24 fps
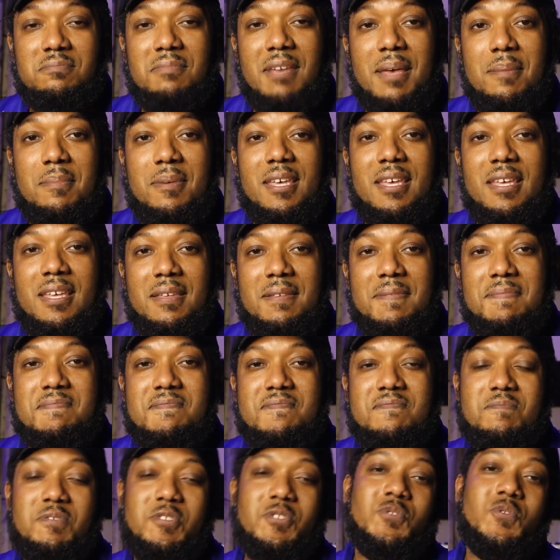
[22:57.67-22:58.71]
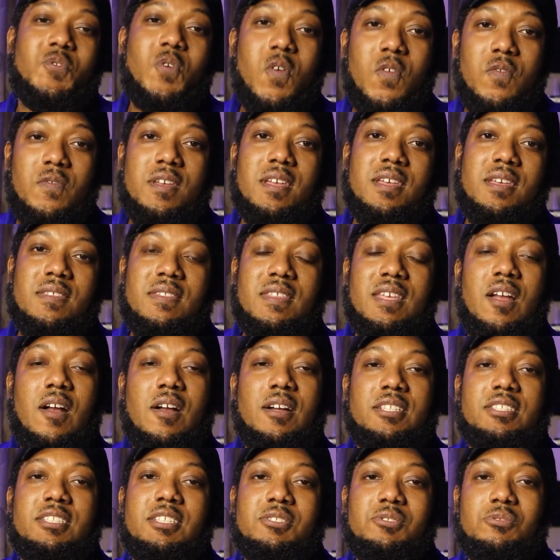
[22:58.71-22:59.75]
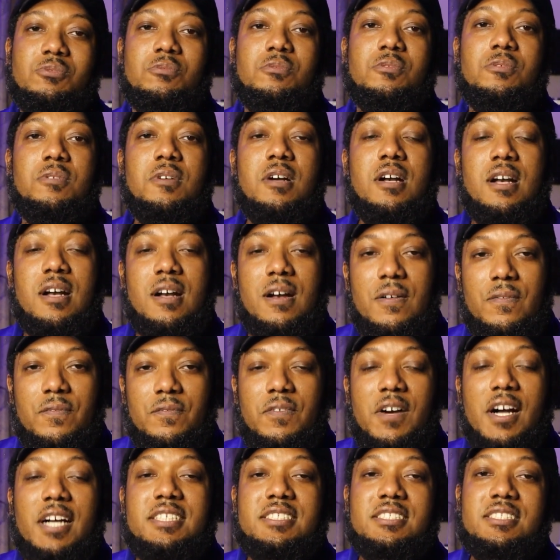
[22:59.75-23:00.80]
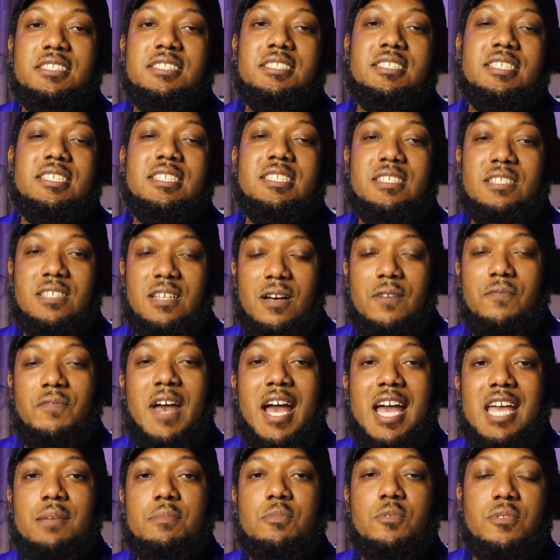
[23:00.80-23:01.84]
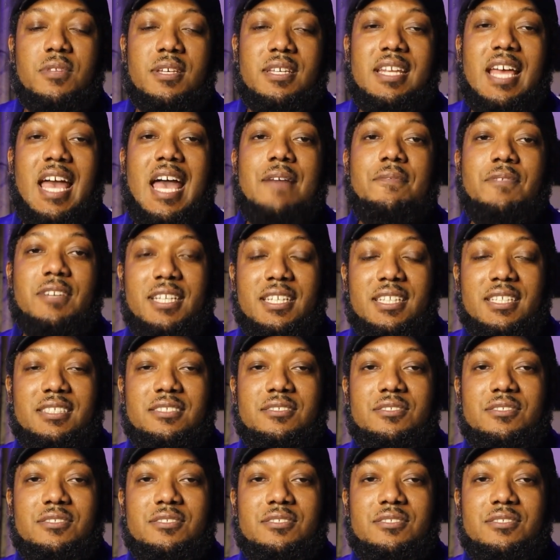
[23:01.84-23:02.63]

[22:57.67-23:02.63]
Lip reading: Maybe preserving the architectural function is a valuable thing that advocates